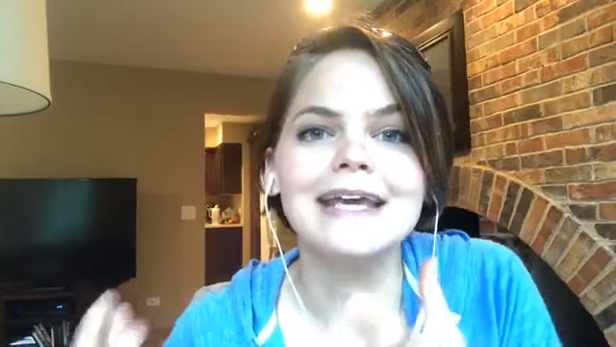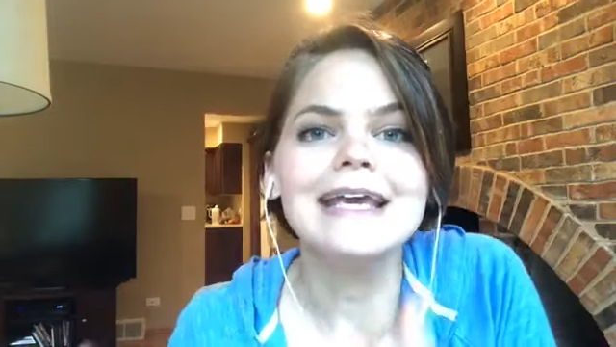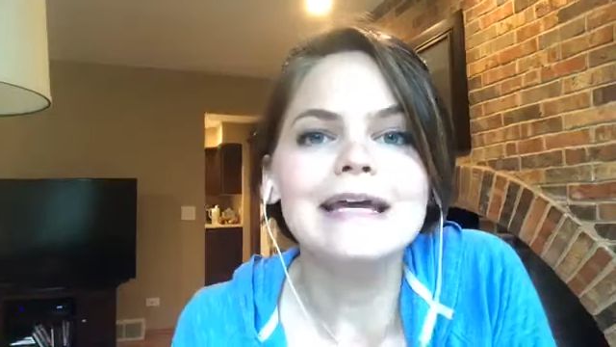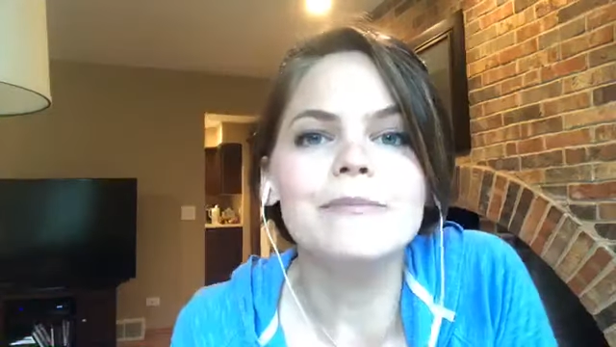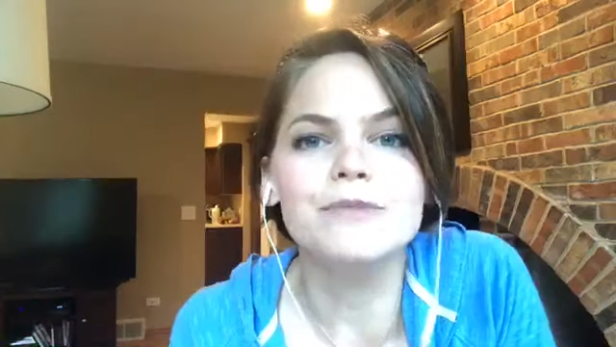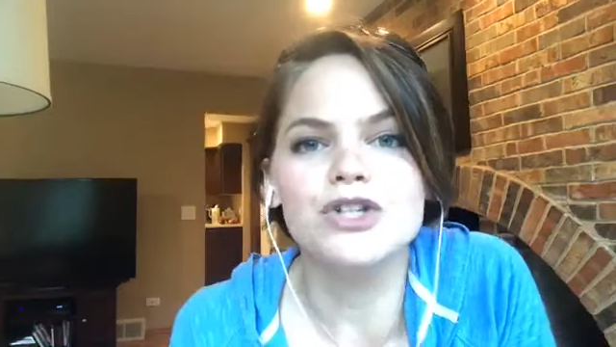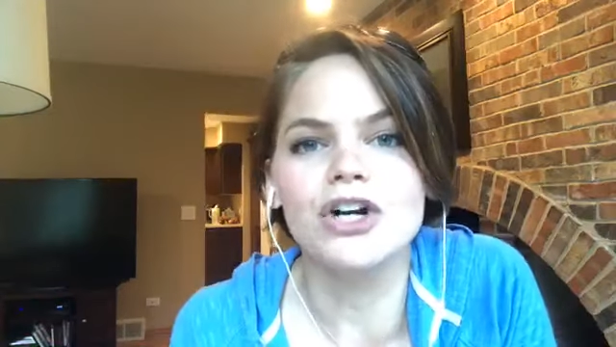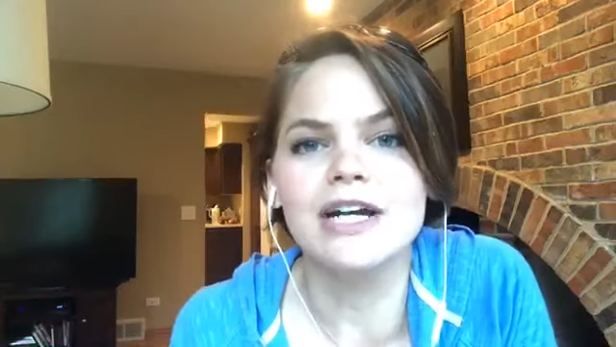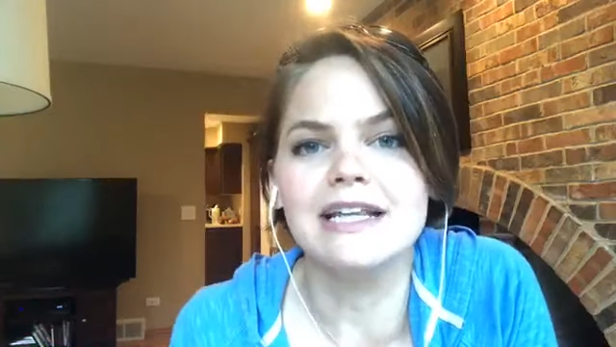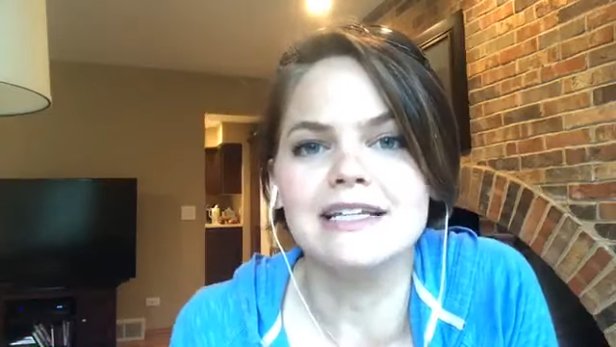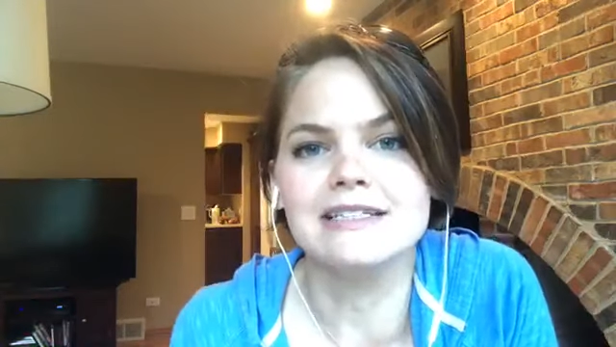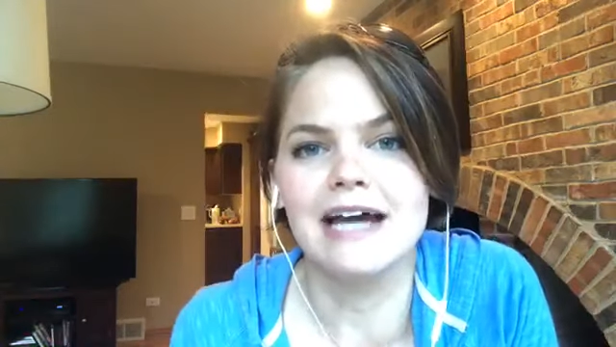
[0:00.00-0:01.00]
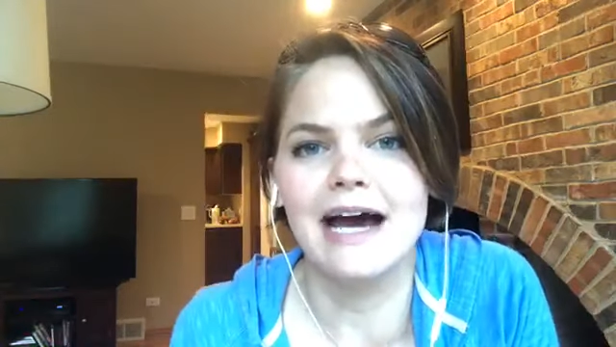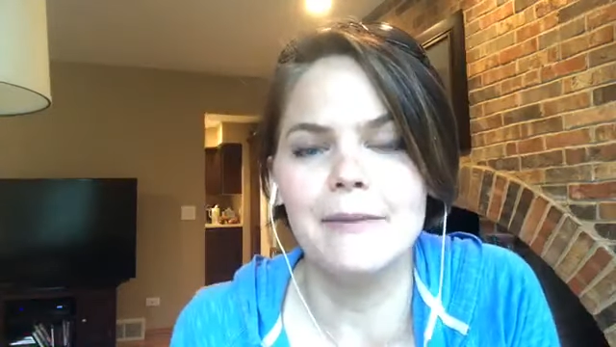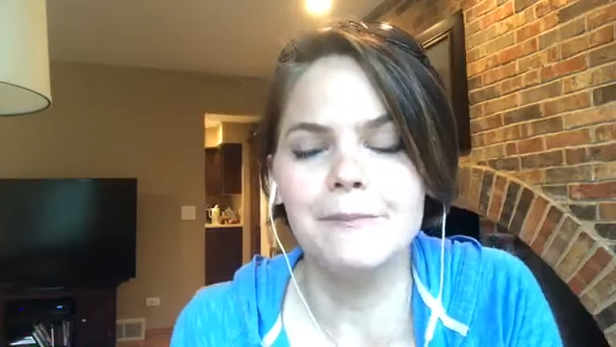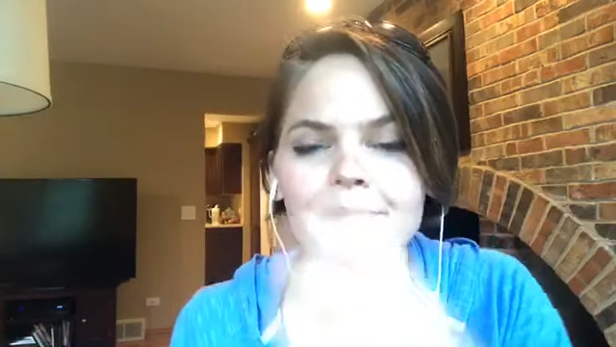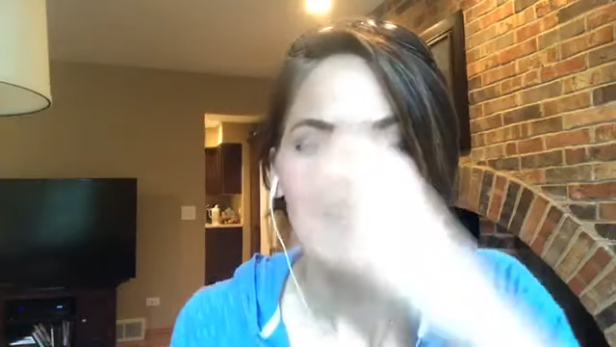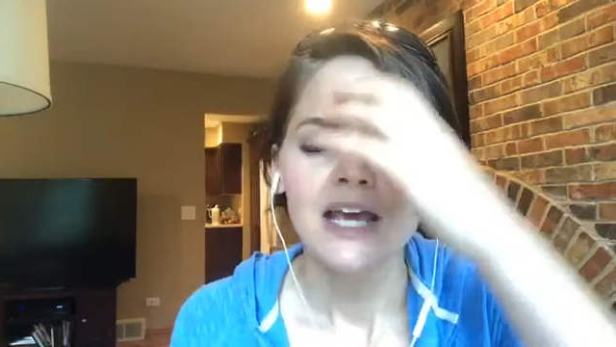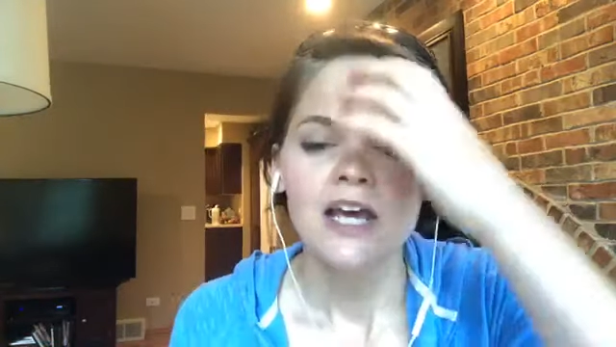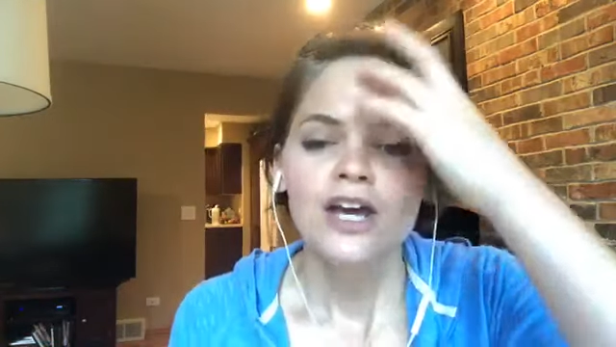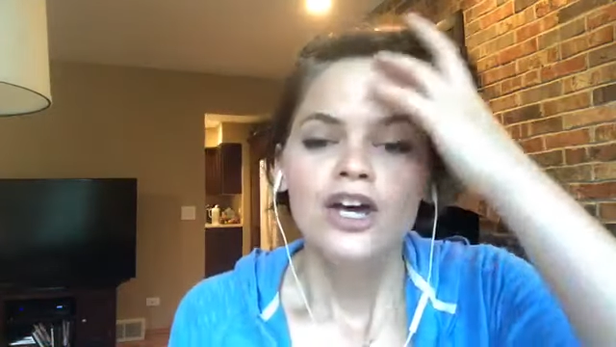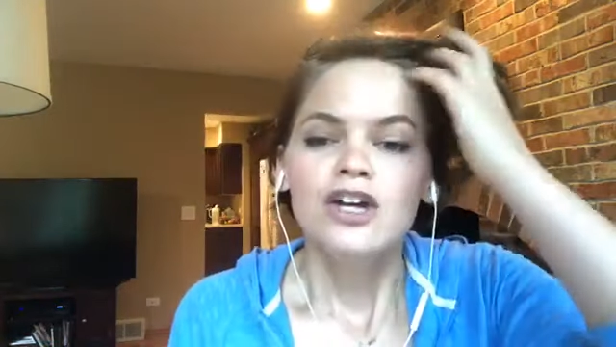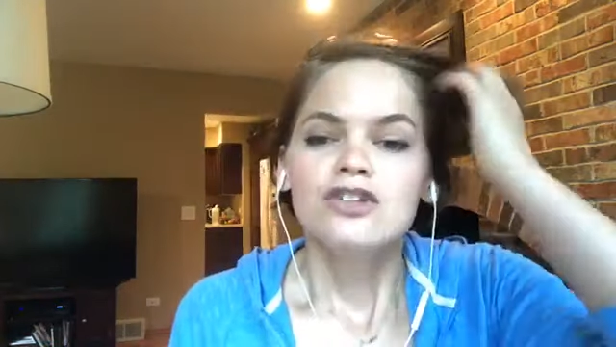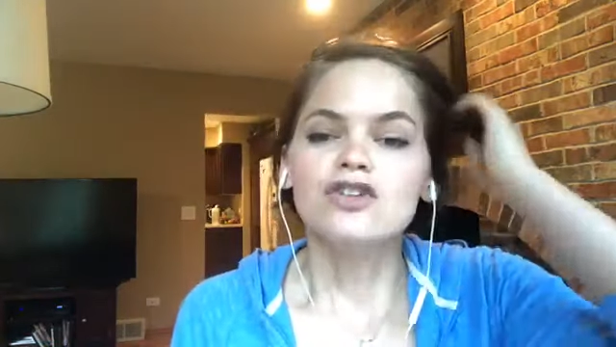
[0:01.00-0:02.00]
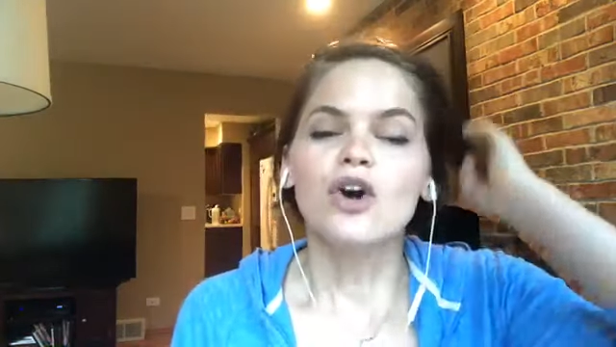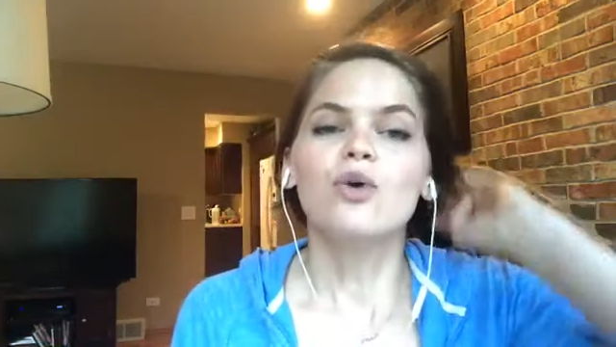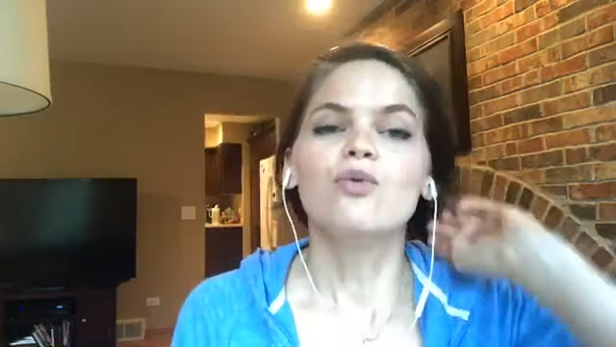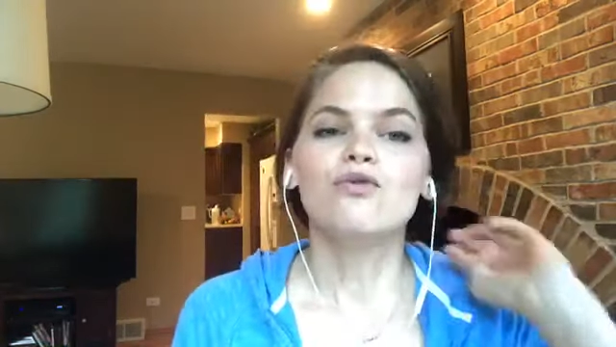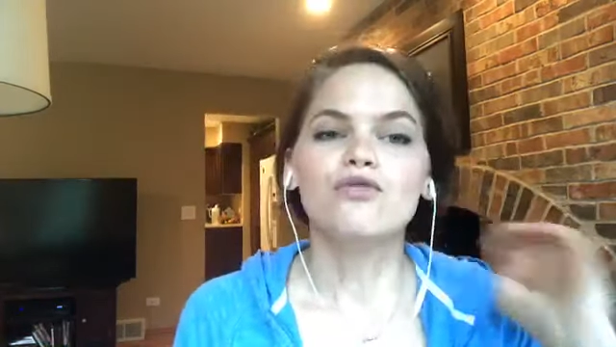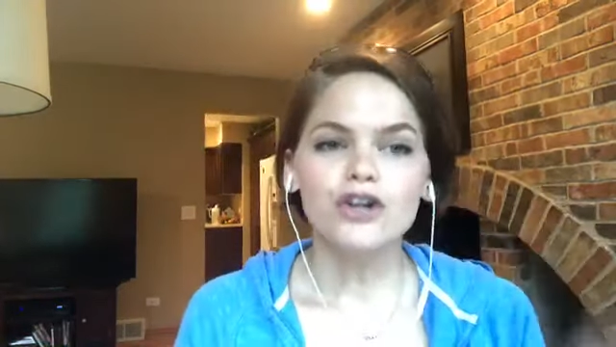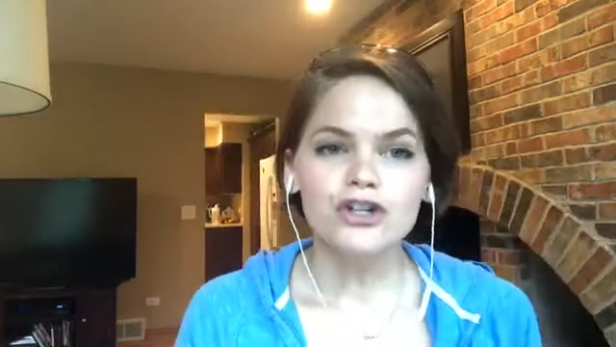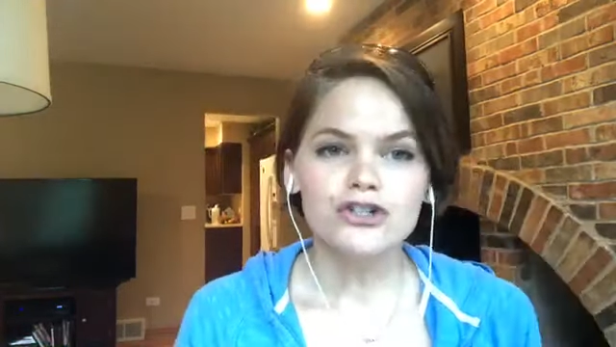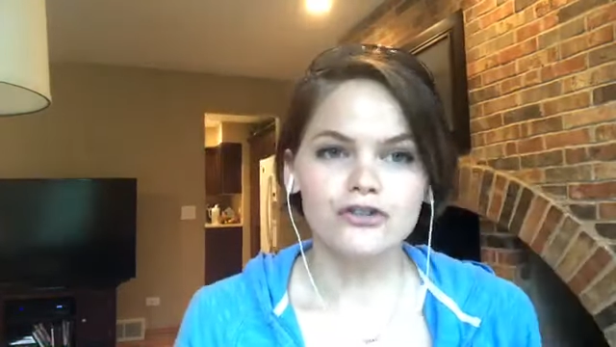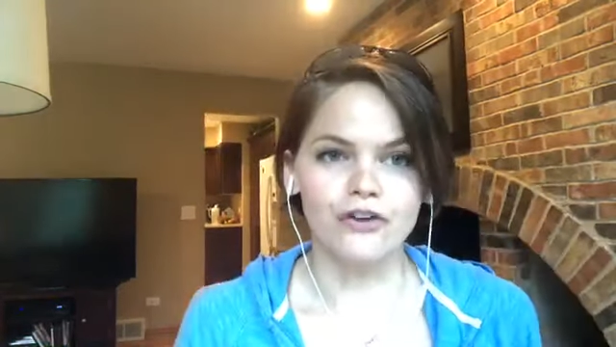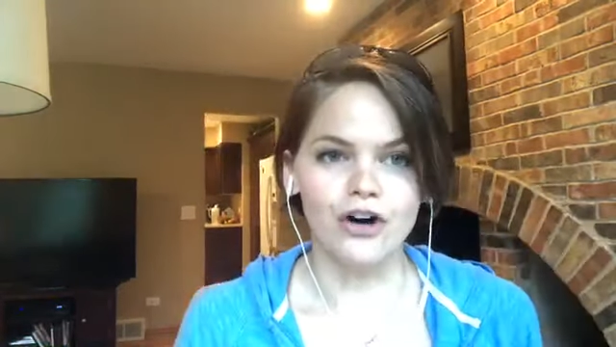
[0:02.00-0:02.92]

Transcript: him during this time. So first of